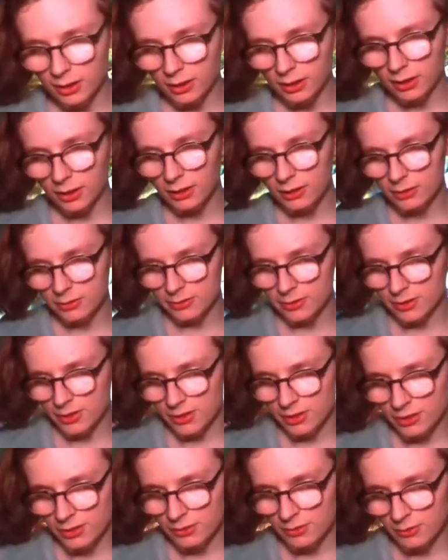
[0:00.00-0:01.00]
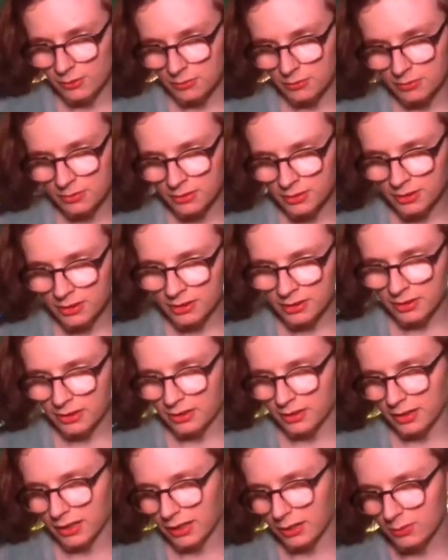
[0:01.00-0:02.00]
Oh, it's you.
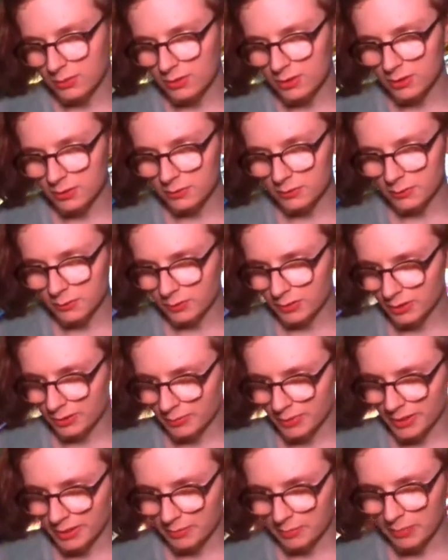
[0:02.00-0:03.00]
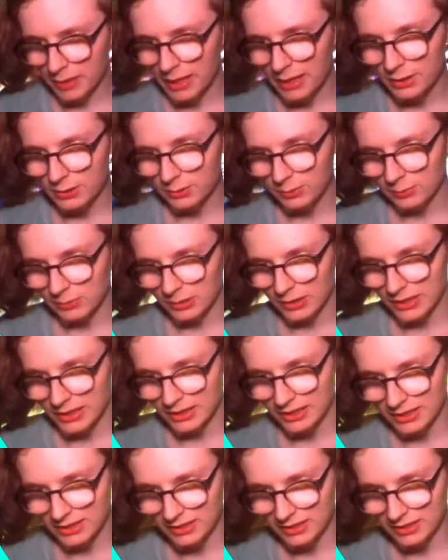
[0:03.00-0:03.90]
How was your 40-minute bathroom break?